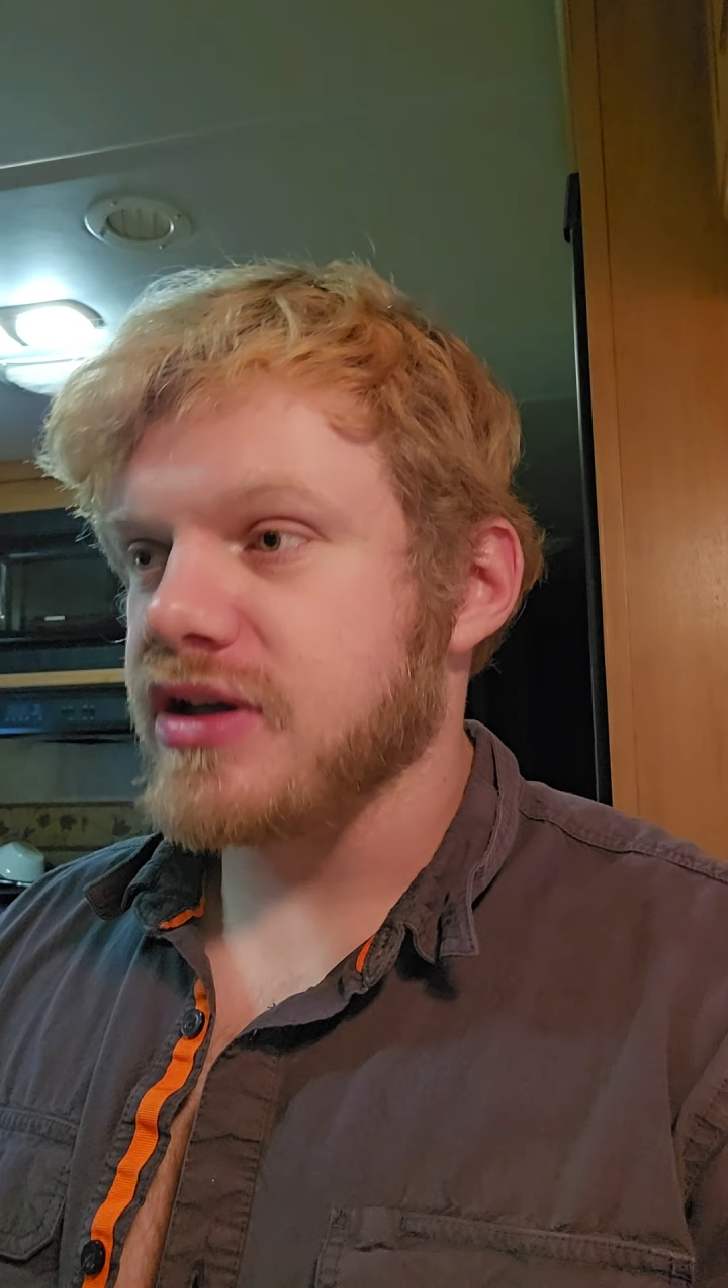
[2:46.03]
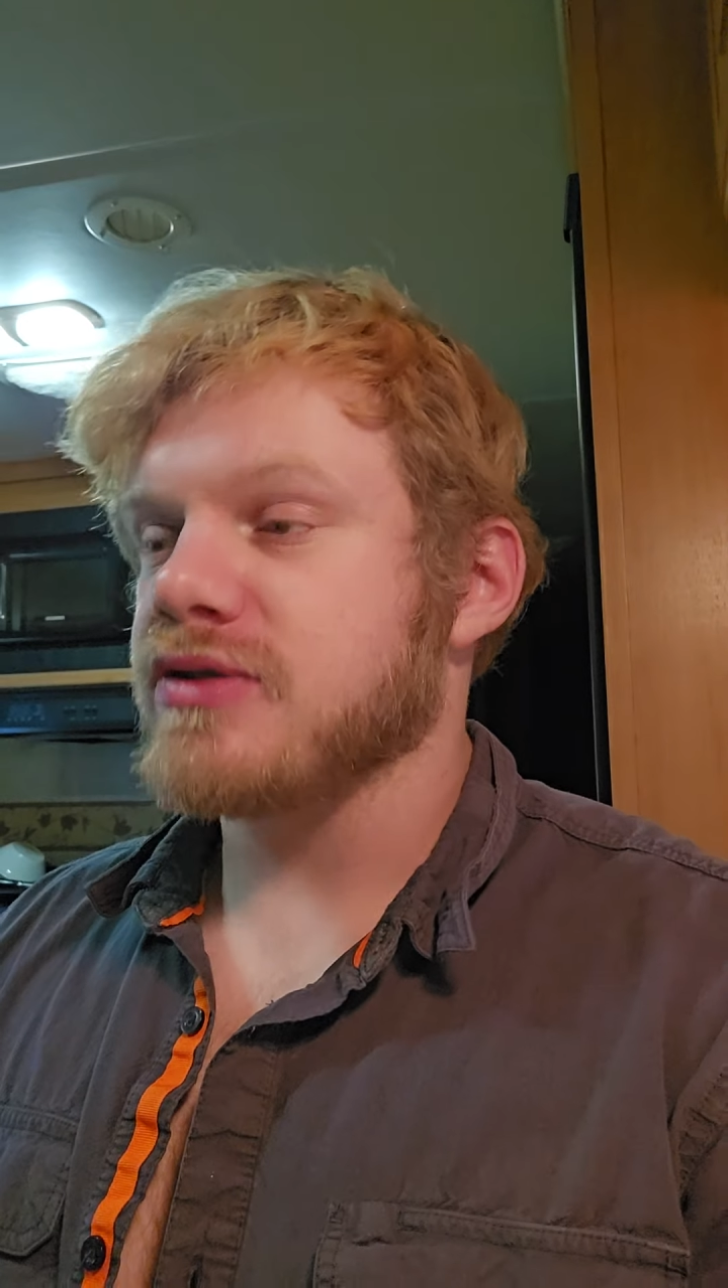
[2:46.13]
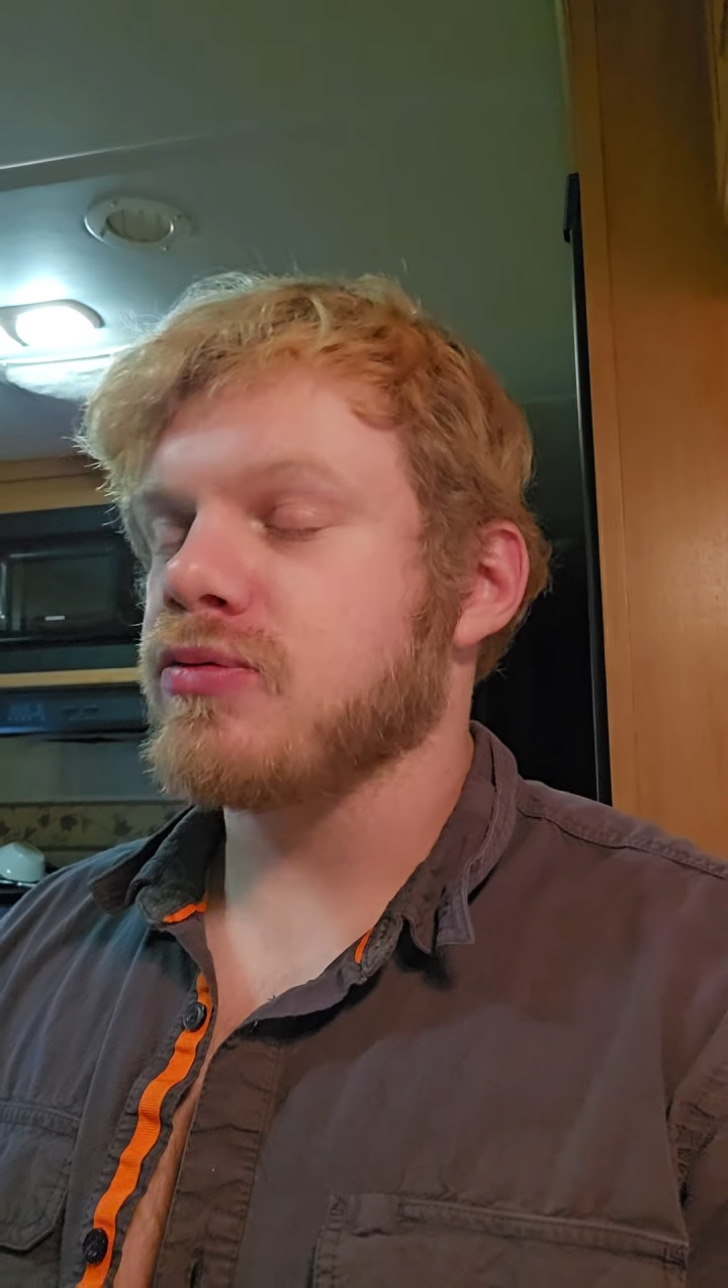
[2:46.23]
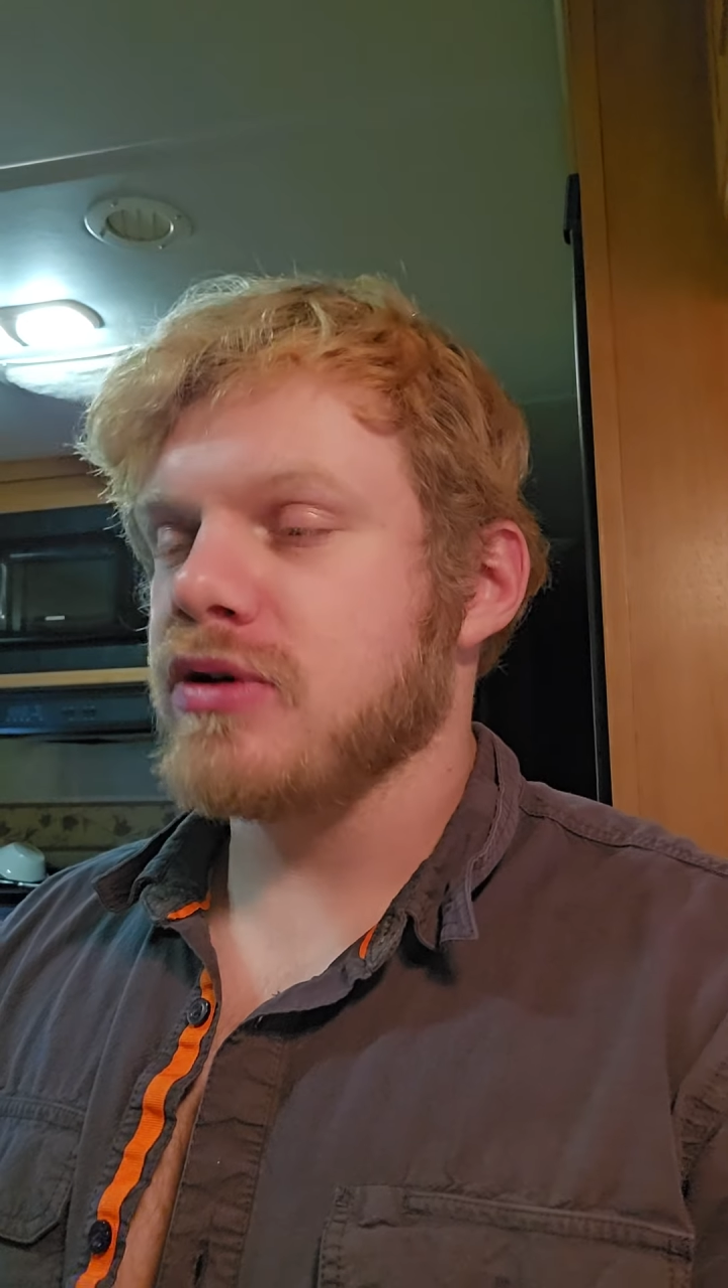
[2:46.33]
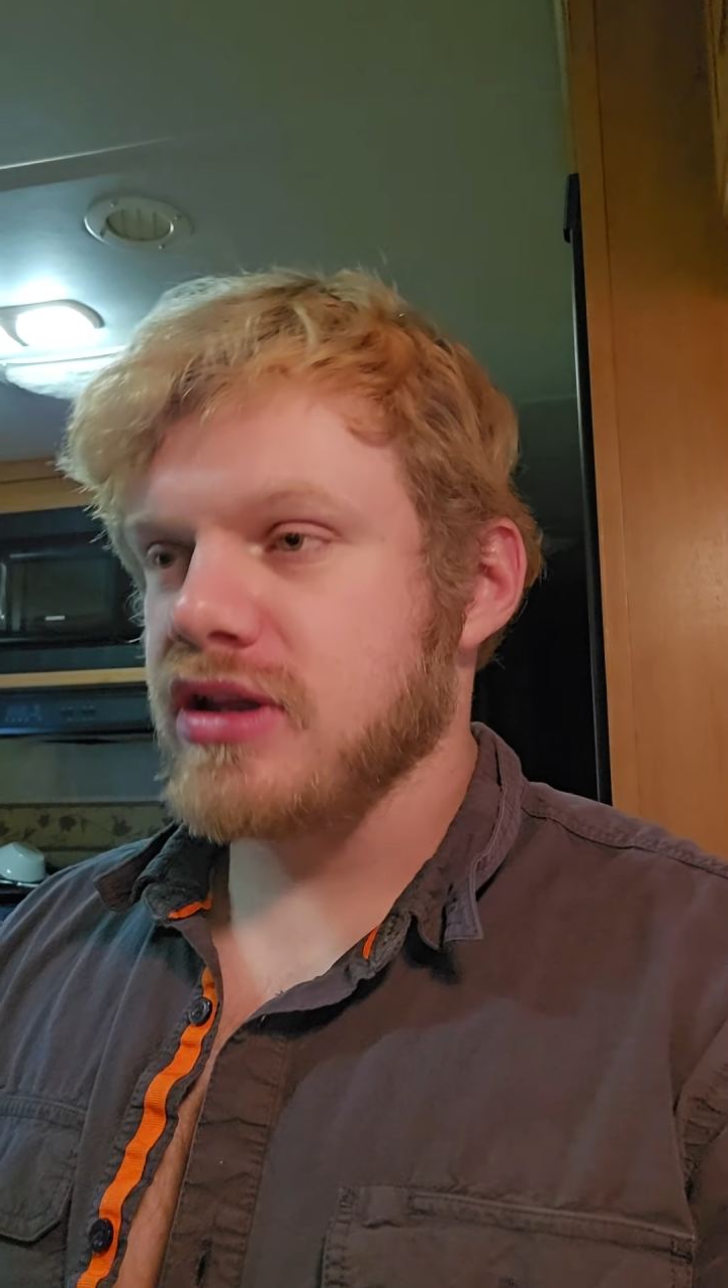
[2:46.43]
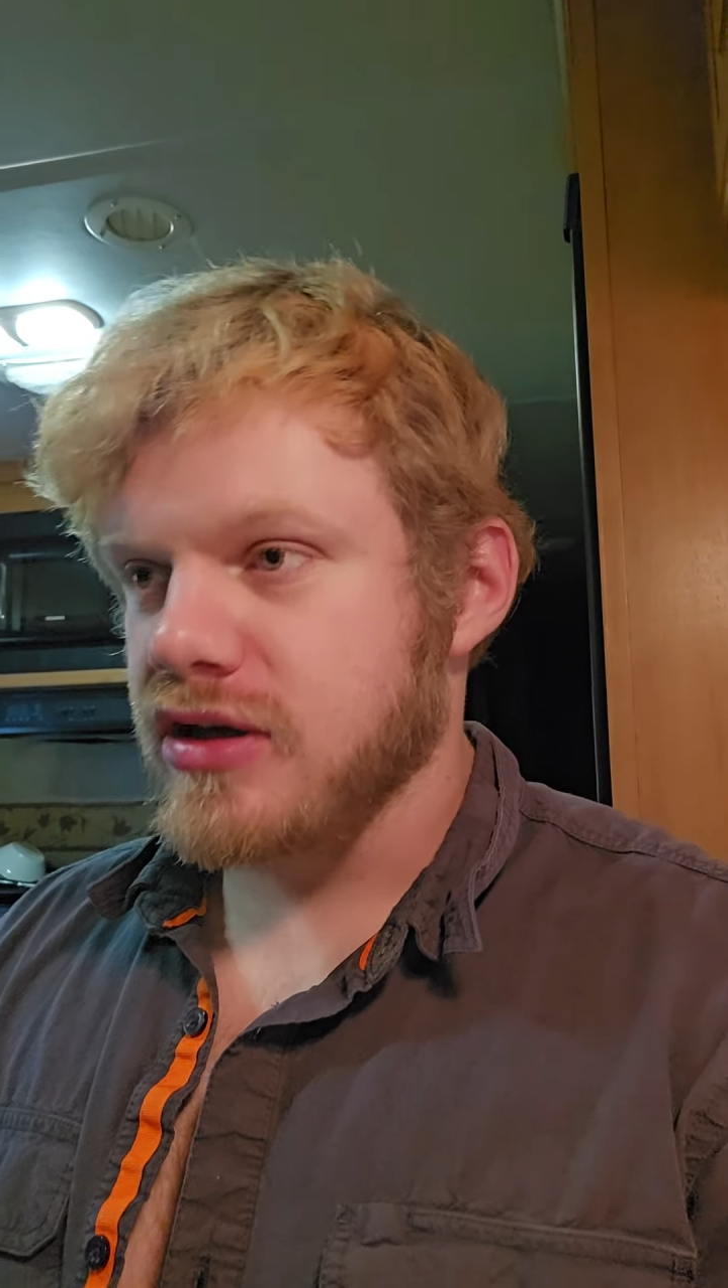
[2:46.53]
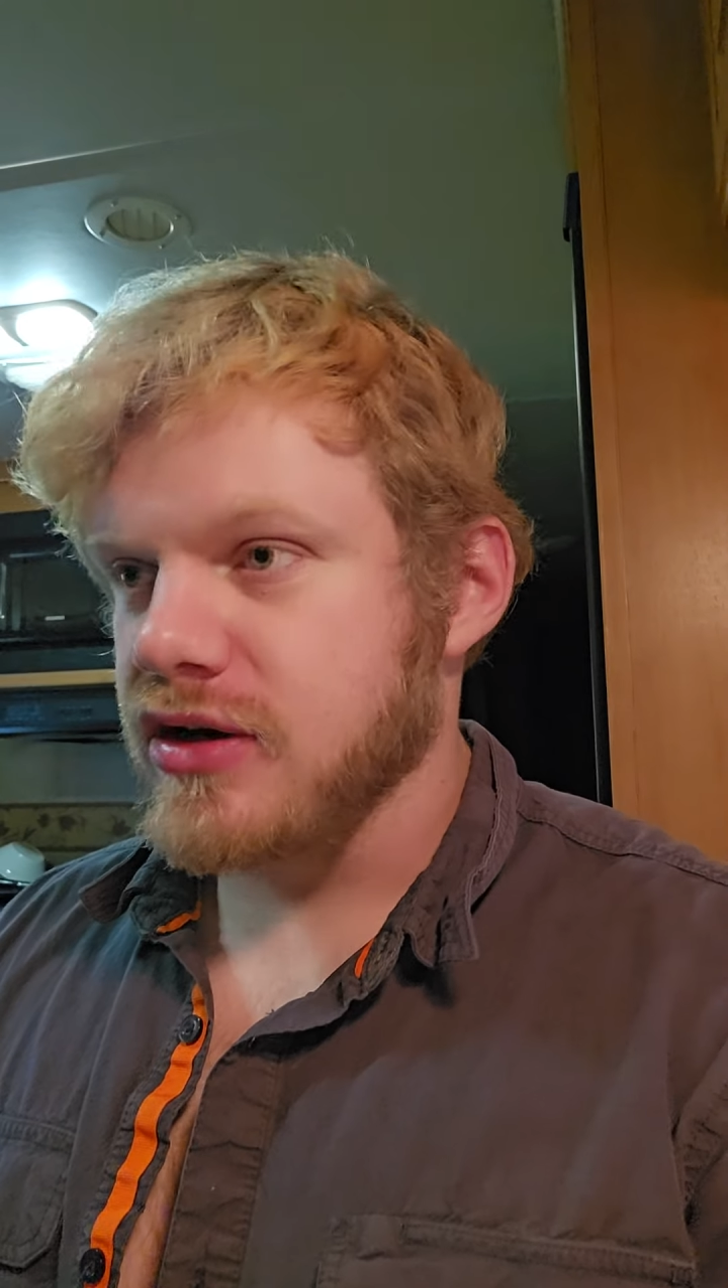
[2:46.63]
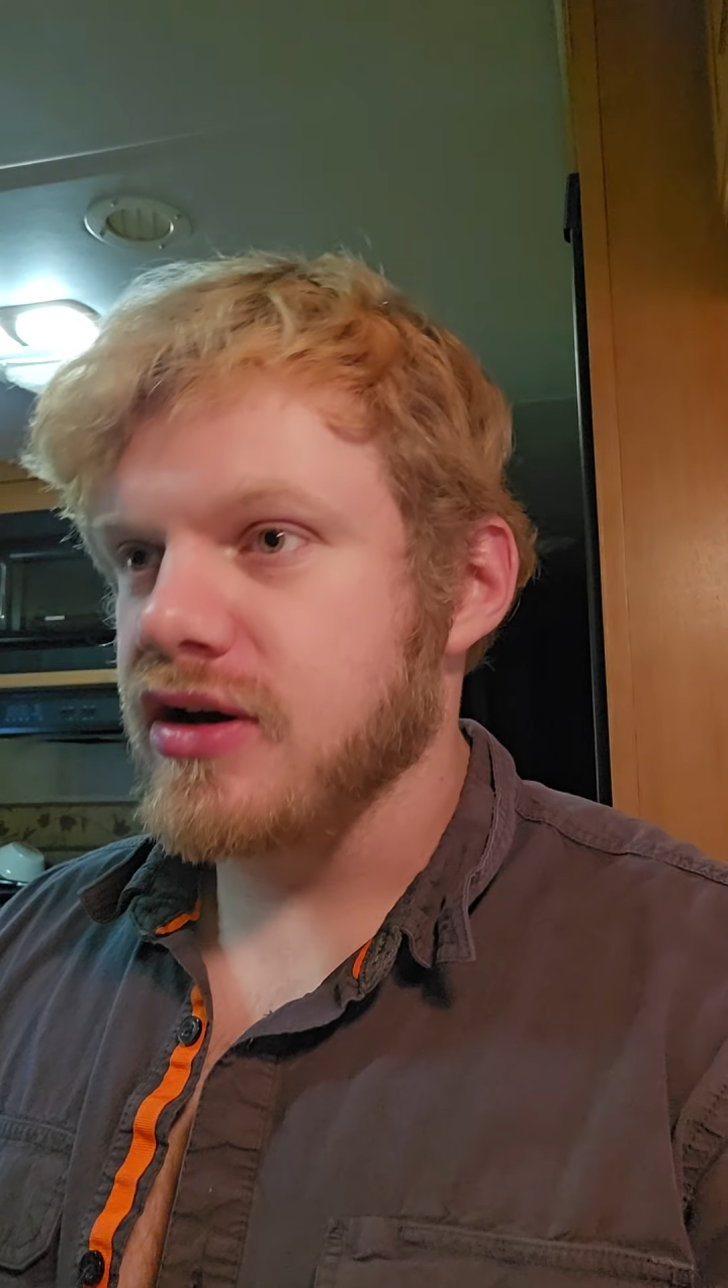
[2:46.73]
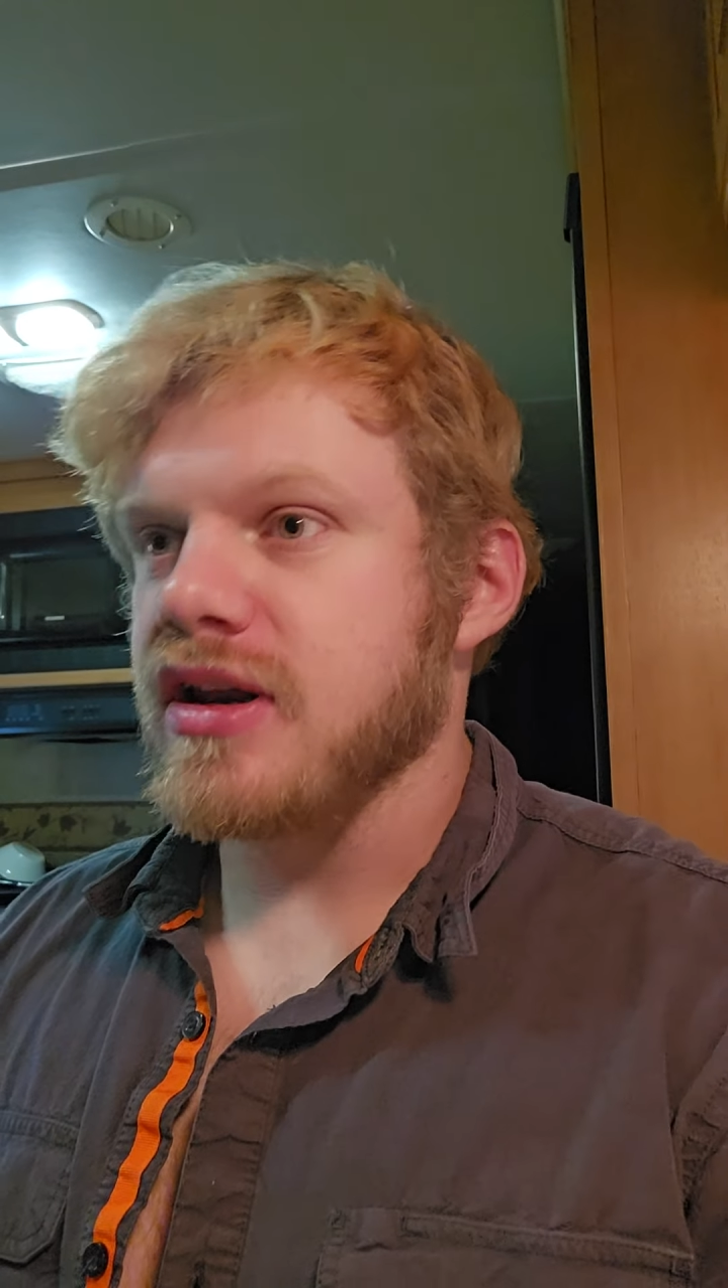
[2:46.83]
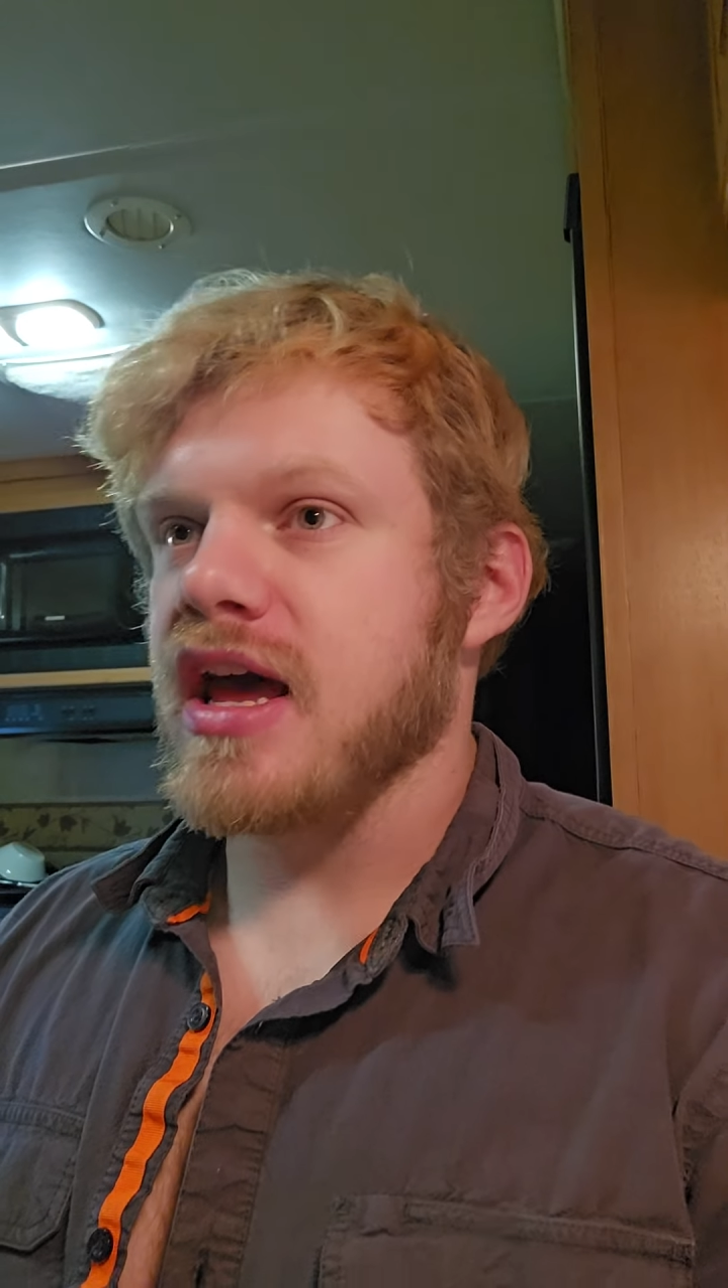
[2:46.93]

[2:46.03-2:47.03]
is really good